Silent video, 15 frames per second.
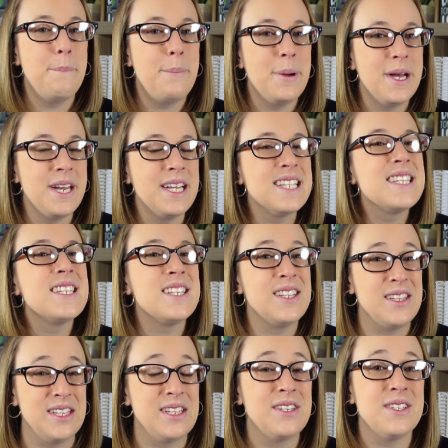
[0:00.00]
but it's a
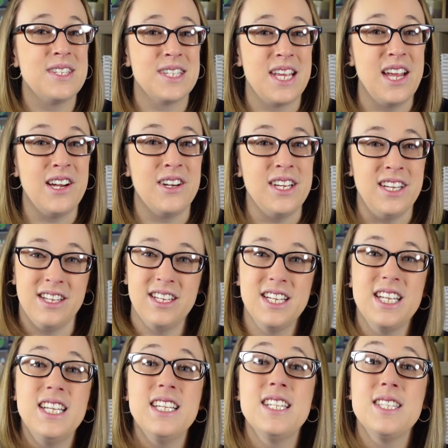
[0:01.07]
little scary,
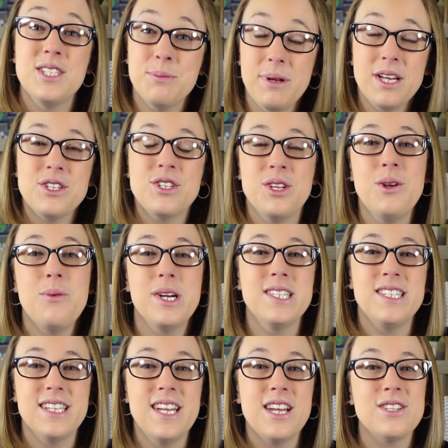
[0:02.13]
especially once
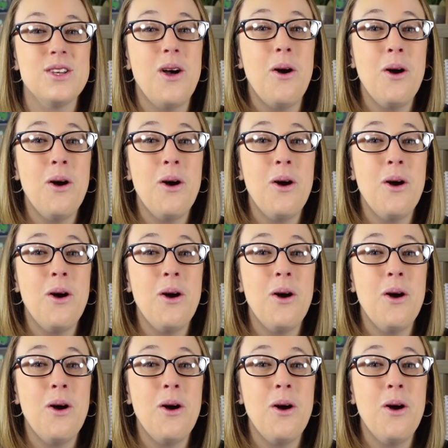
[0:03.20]
he gets